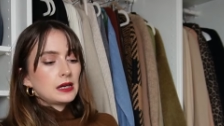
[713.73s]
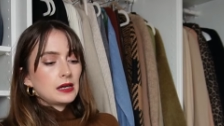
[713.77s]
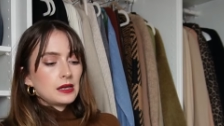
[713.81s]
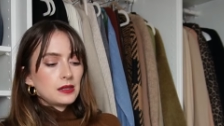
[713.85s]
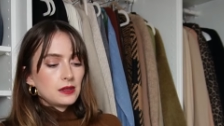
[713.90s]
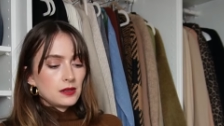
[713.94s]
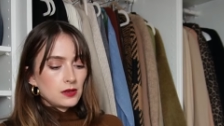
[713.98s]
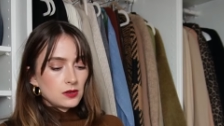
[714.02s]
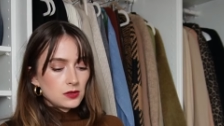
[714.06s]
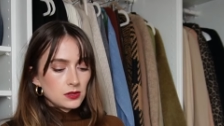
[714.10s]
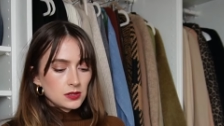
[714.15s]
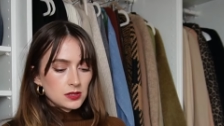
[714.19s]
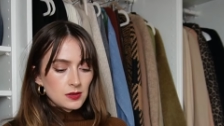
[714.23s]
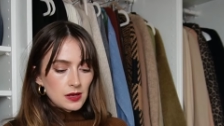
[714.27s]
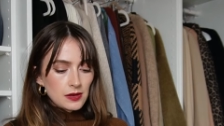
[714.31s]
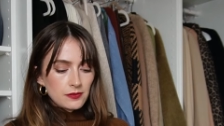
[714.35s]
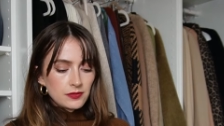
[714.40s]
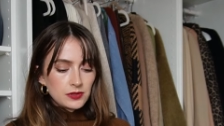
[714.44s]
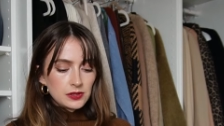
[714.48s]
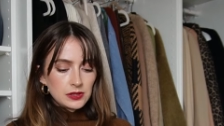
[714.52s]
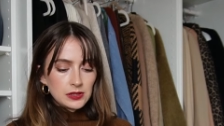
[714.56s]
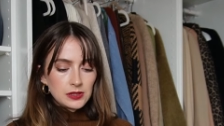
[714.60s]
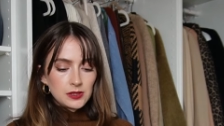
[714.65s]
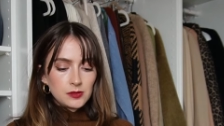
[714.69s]
And they also
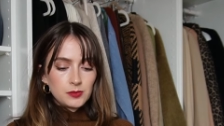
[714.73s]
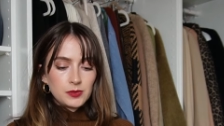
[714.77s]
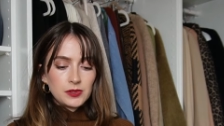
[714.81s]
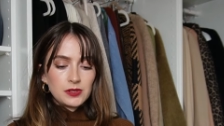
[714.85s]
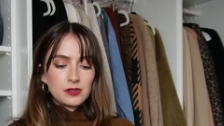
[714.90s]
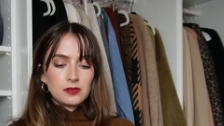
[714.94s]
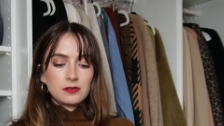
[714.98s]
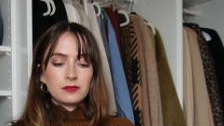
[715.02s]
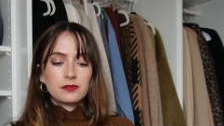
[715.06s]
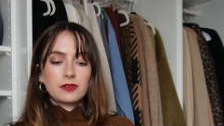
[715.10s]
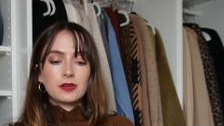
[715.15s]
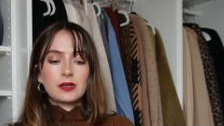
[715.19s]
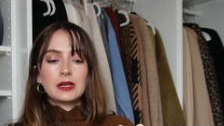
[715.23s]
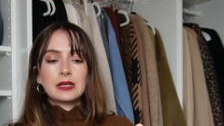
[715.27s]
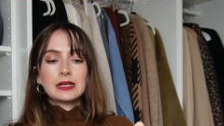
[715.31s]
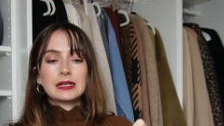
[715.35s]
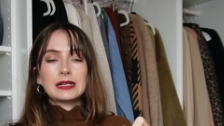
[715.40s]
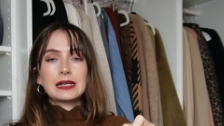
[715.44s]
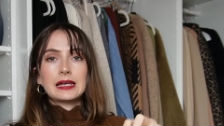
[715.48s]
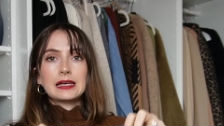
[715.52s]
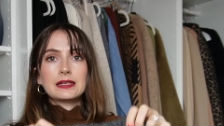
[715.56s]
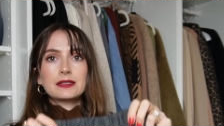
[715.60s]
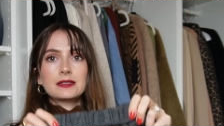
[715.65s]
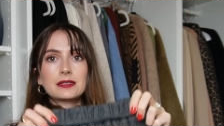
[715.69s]
have a little bit of an
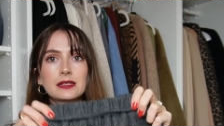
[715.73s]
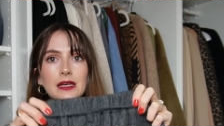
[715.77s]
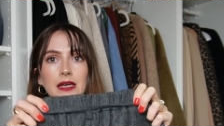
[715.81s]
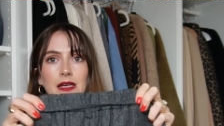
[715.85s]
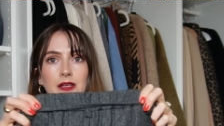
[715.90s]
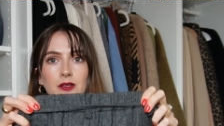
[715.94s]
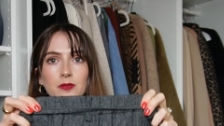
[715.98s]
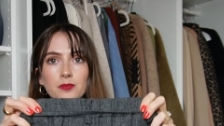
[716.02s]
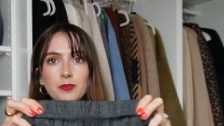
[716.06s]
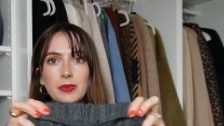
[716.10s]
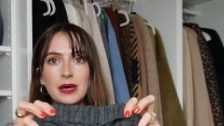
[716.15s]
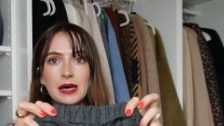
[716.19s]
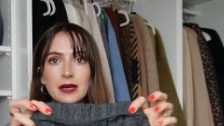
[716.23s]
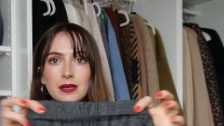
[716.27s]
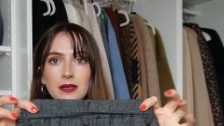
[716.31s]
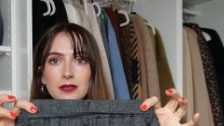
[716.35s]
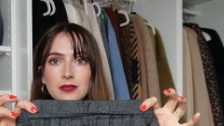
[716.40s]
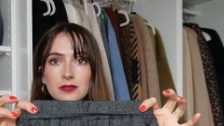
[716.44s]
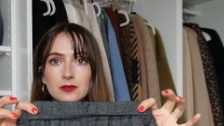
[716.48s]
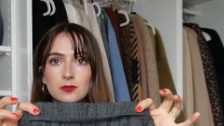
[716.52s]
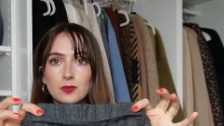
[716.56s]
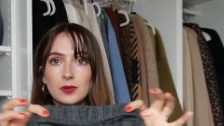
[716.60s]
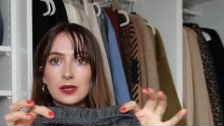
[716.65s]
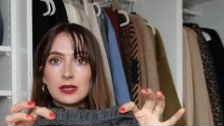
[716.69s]
elasticated back
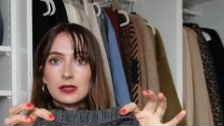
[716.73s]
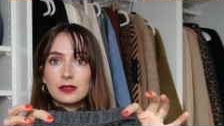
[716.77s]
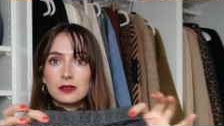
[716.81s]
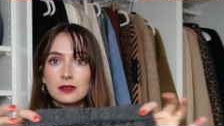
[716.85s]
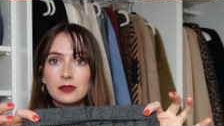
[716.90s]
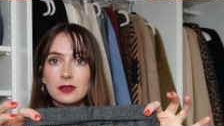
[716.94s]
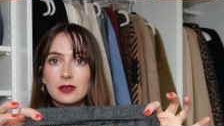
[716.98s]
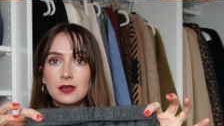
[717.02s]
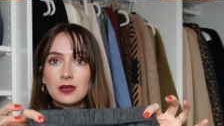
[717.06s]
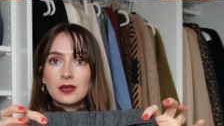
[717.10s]
as well.